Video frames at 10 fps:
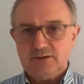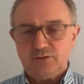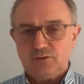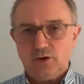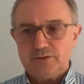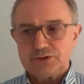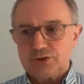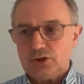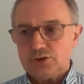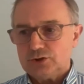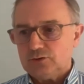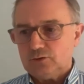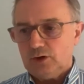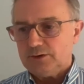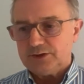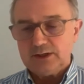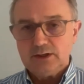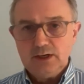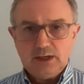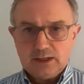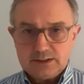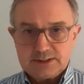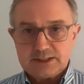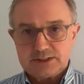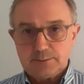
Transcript: If you've got the surge and you've got the thing, test the